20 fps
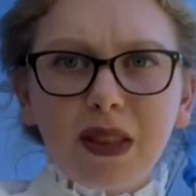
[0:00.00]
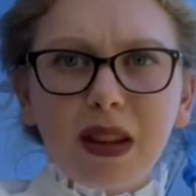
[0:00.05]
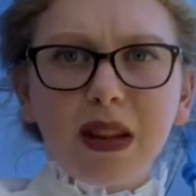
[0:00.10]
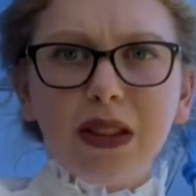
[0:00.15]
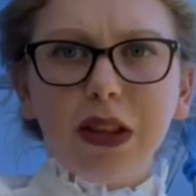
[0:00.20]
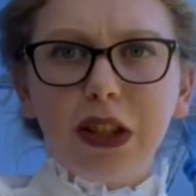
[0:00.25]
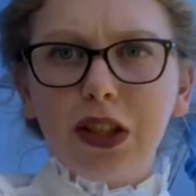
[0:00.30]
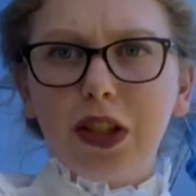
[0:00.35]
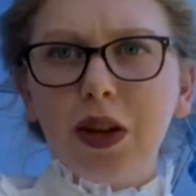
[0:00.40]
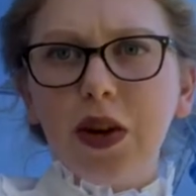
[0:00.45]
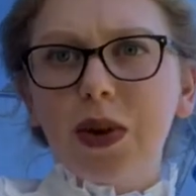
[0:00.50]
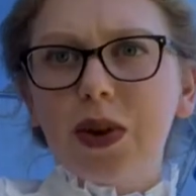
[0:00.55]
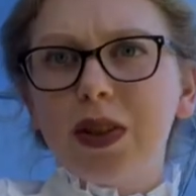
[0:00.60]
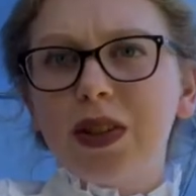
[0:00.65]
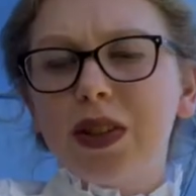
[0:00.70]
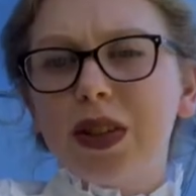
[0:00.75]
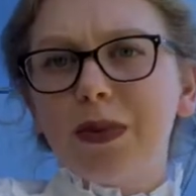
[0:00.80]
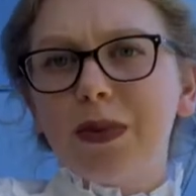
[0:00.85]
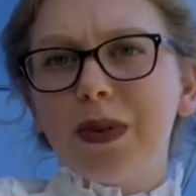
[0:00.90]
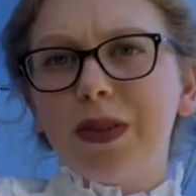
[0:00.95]
the total
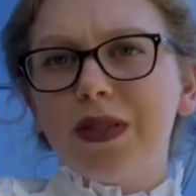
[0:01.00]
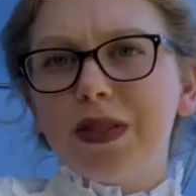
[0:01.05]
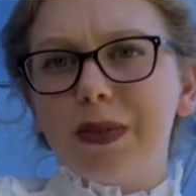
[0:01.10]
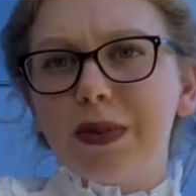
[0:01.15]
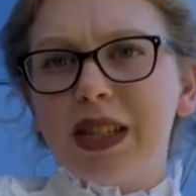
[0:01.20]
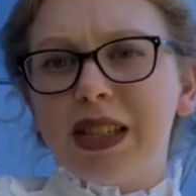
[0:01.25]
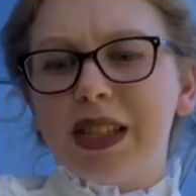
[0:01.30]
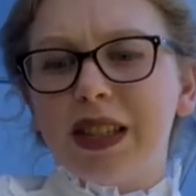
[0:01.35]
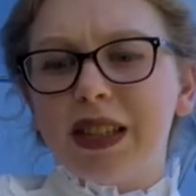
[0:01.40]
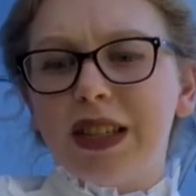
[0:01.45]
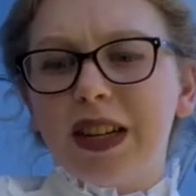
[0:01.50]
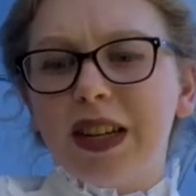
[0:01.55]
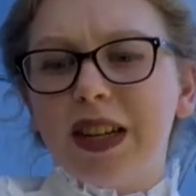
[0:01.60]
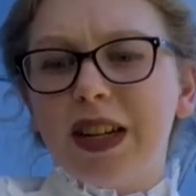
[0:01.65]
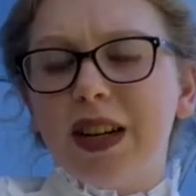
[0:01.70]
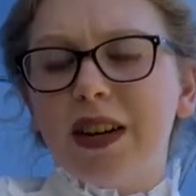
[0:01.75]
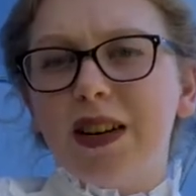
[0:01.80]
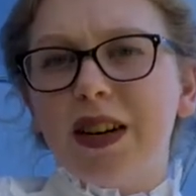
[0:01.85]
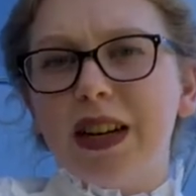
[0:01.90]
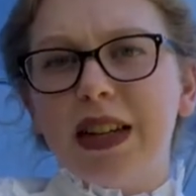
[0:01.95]
number of species in an
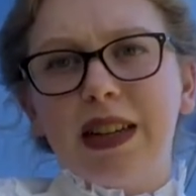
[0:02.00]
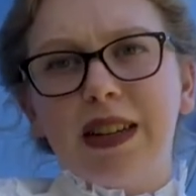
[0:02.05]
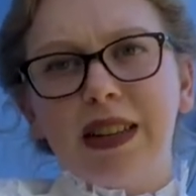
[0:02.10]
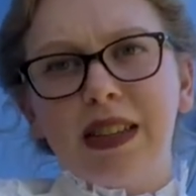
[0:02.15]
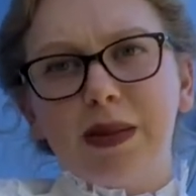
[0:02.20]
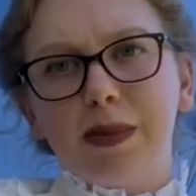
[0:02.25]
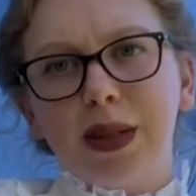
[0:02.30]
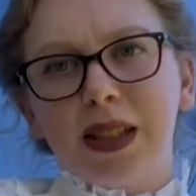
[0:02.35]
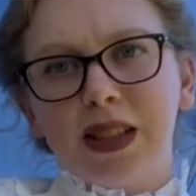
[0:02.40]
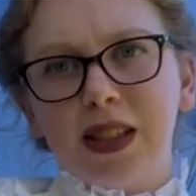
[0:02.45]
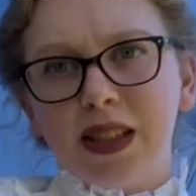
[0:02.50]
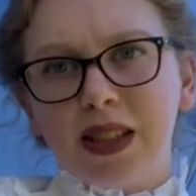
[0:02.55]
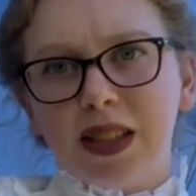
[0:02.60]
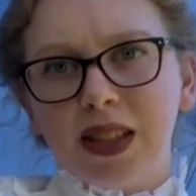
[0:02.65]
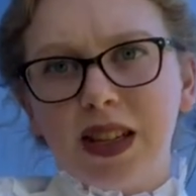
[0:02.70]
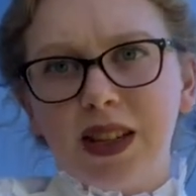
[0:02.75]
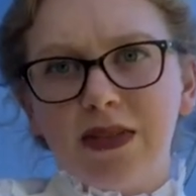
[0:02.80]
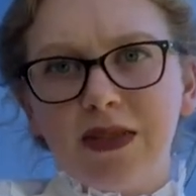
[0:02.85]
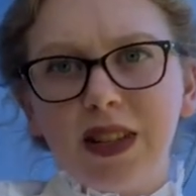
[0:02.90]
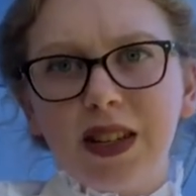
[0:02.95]
area, and species
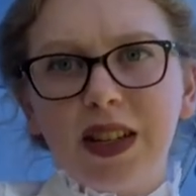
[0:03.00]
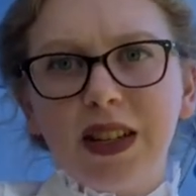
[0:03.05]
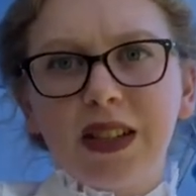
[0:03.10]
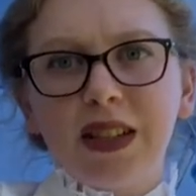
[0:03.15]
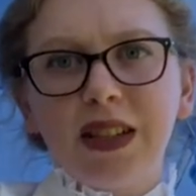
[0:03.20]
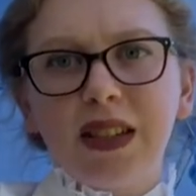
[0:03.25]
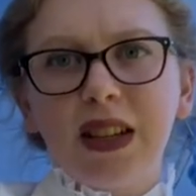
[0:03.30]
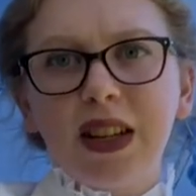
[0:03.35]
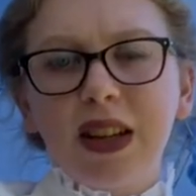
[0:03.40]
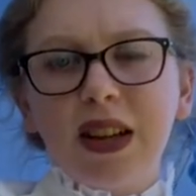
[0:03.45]
evenness